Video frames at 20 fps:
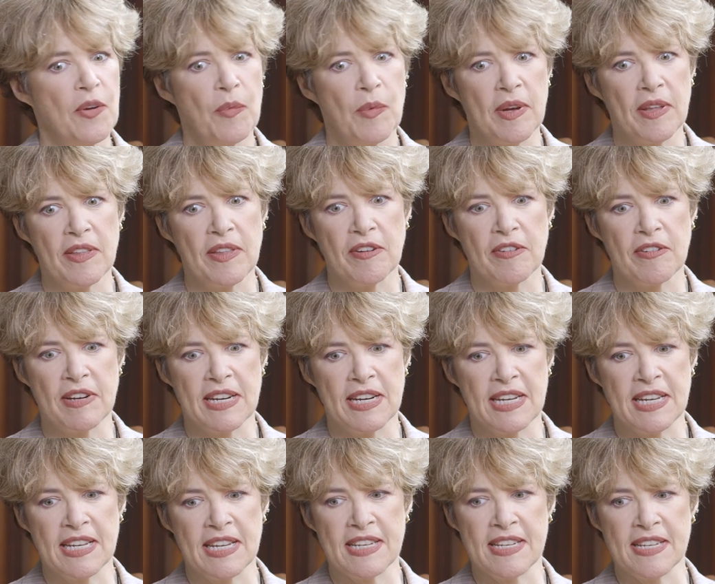whether it
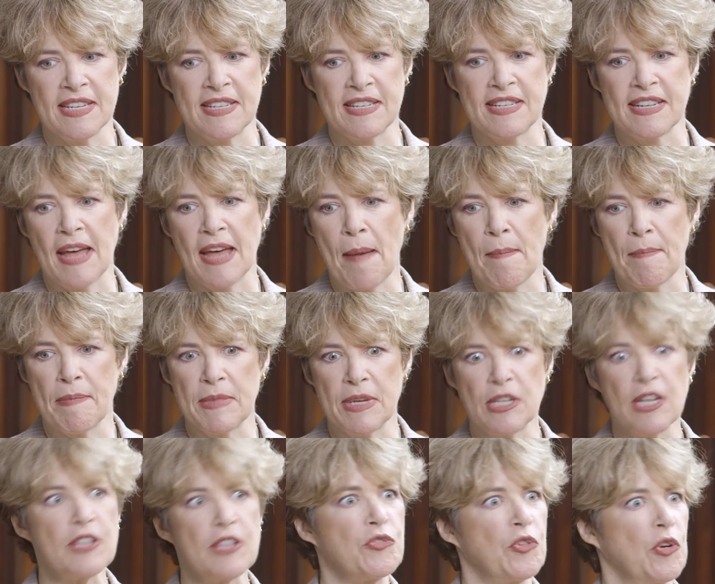is
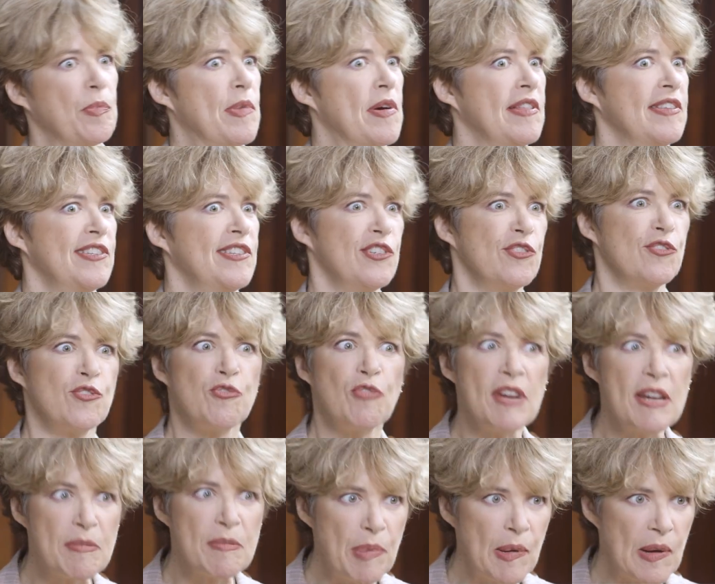industrial policy or
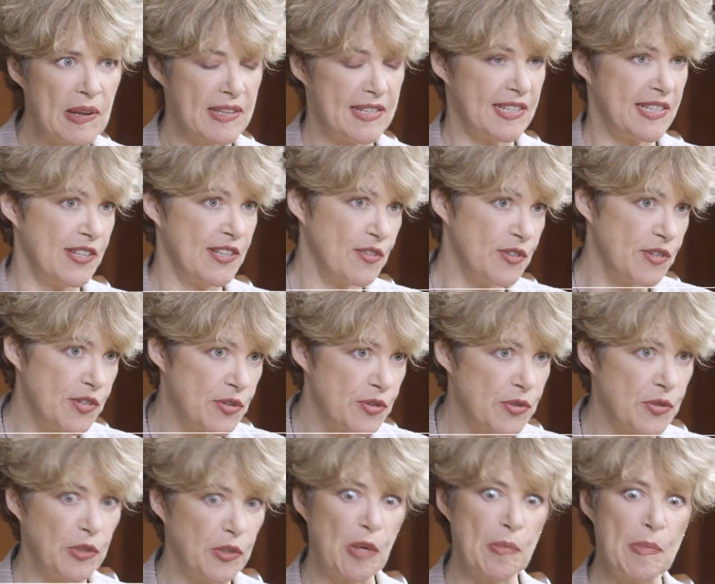trade policy, or as you're
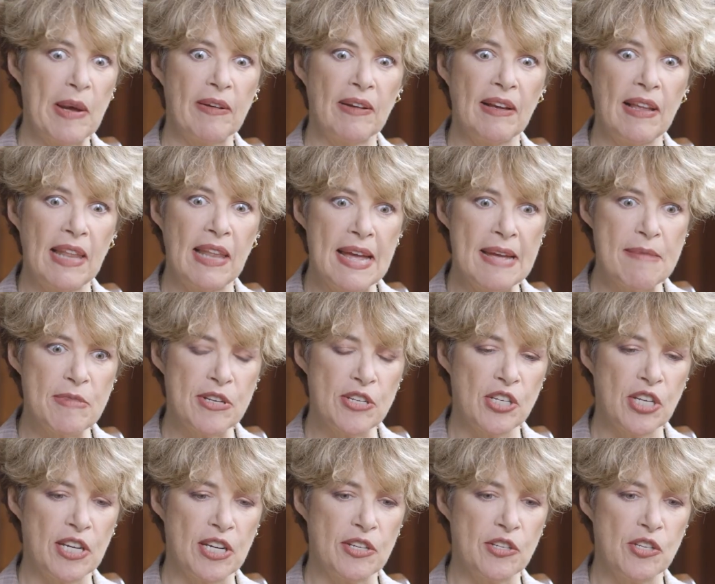talking about, climate
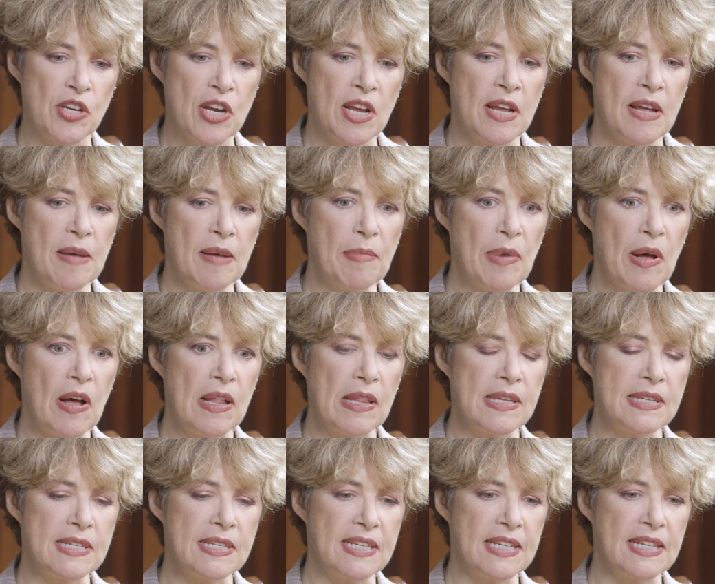change
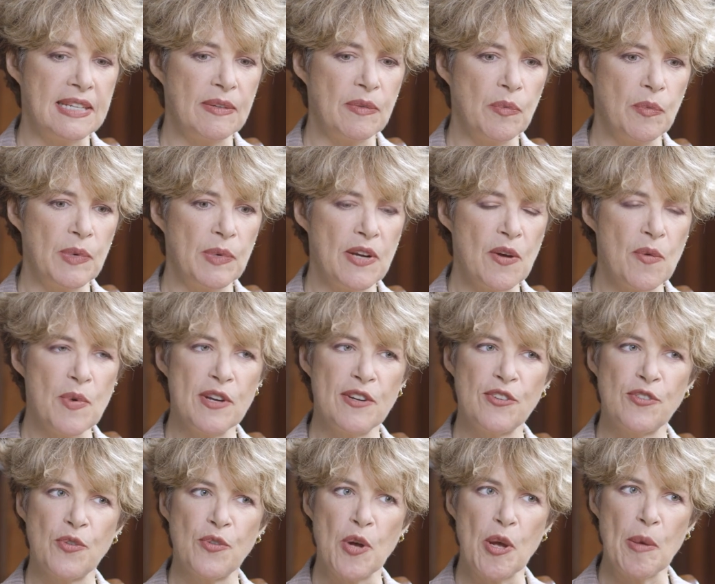policy. We don't want
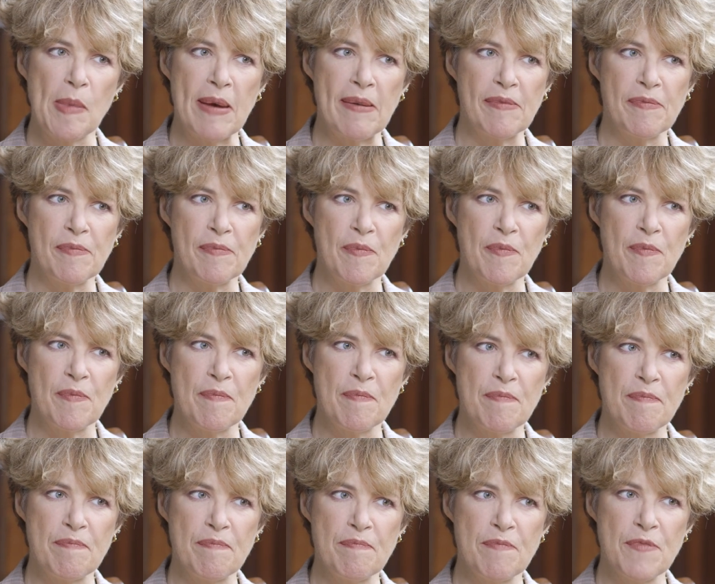to talk about
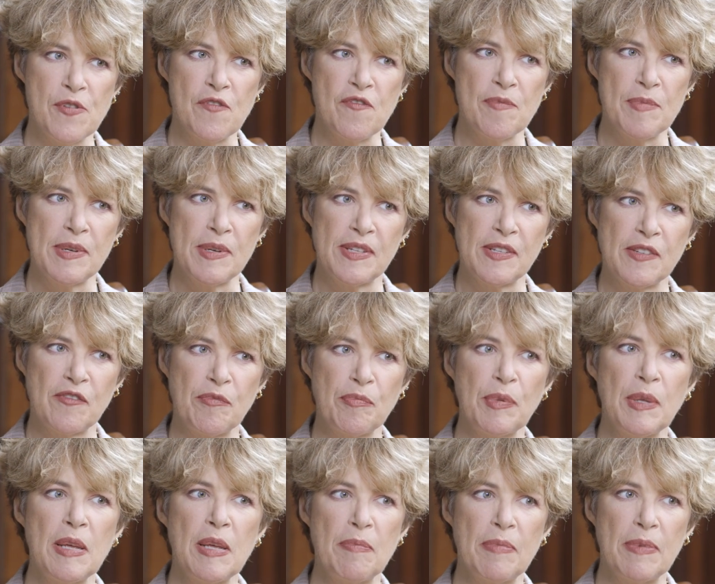movements of
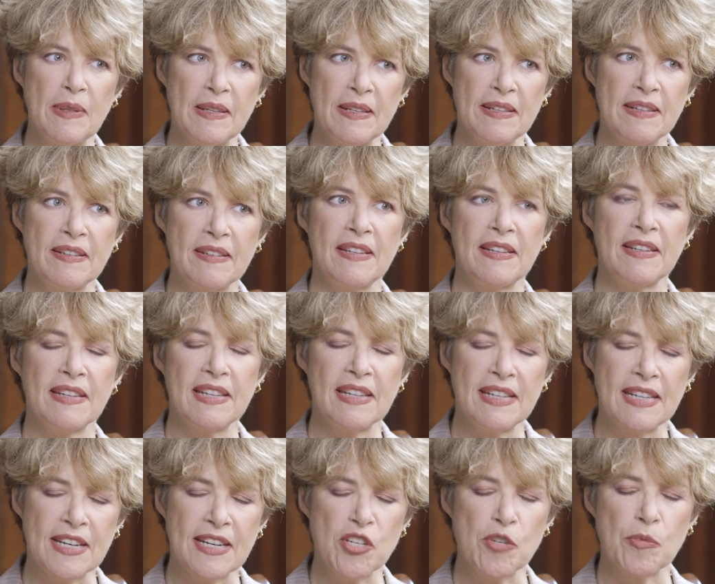people in
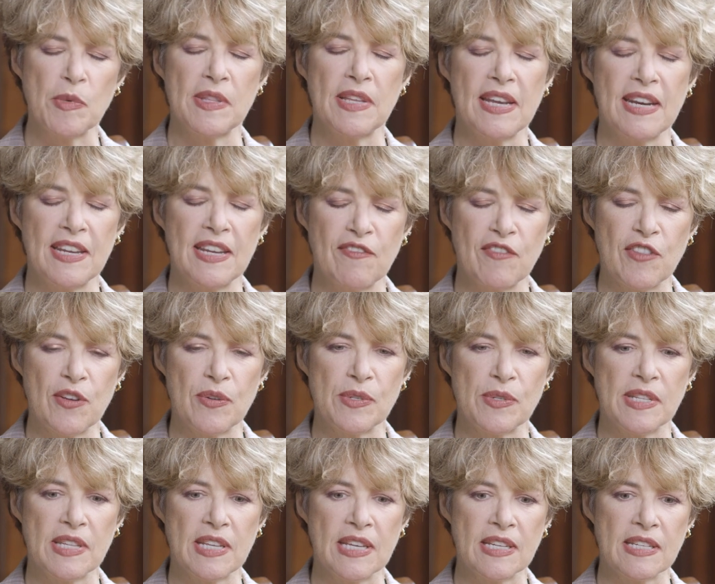connection with any of
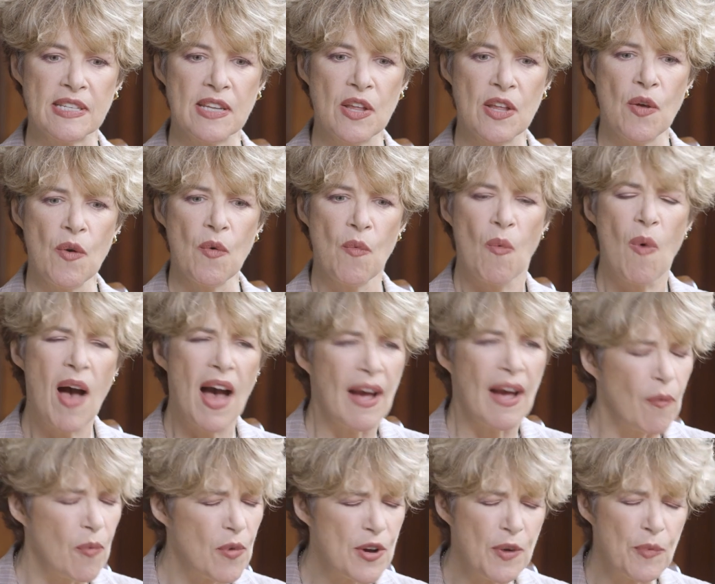those things. Why?
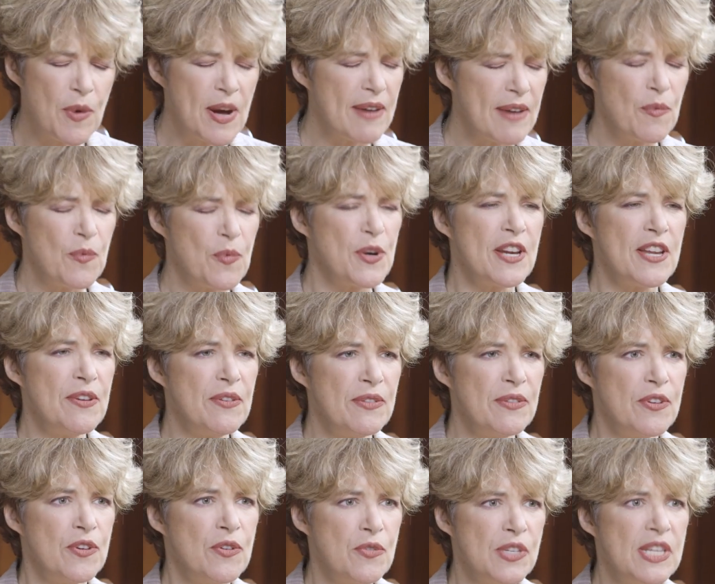What do you,
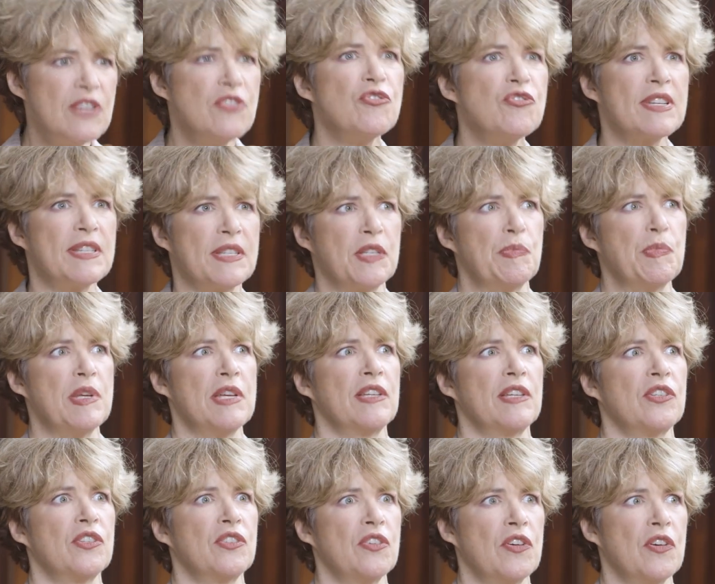whose interest is being
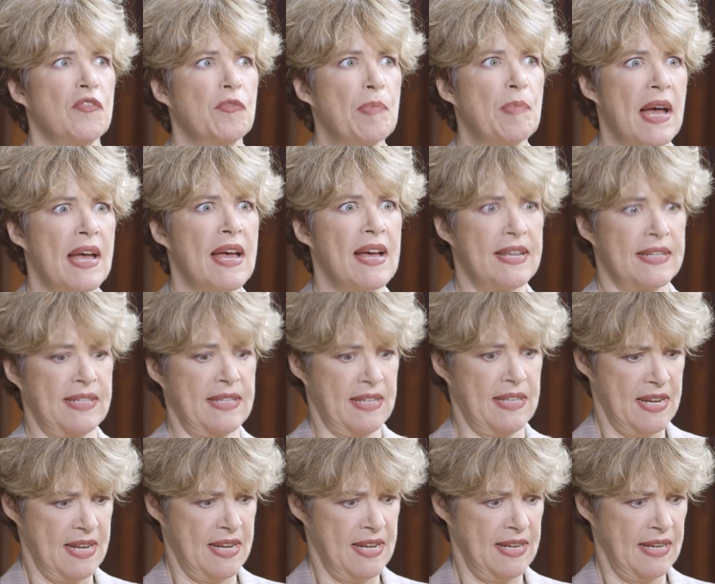served by us
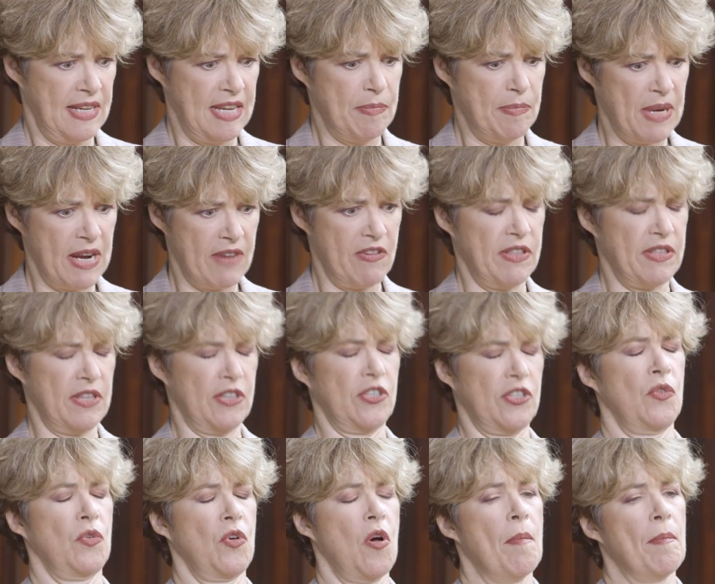keeping everything
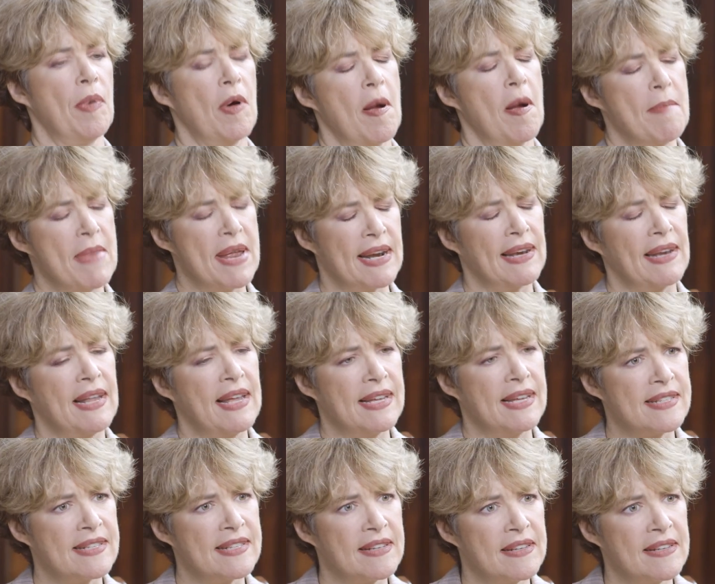so
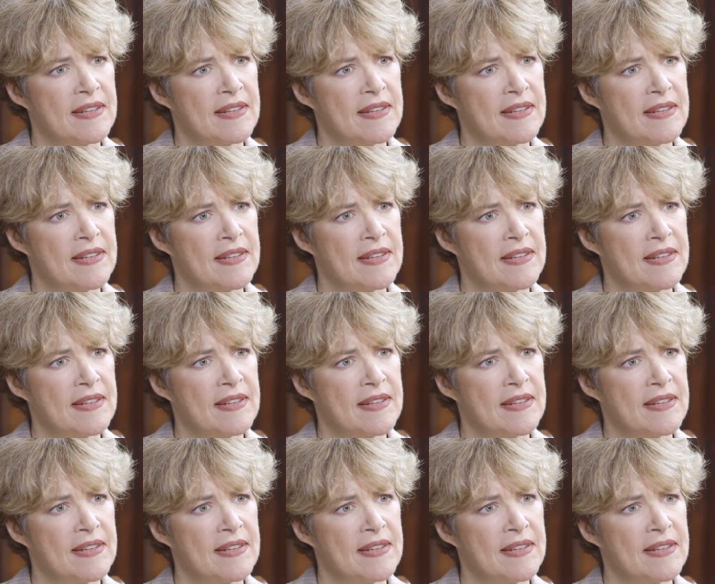compartmentalized?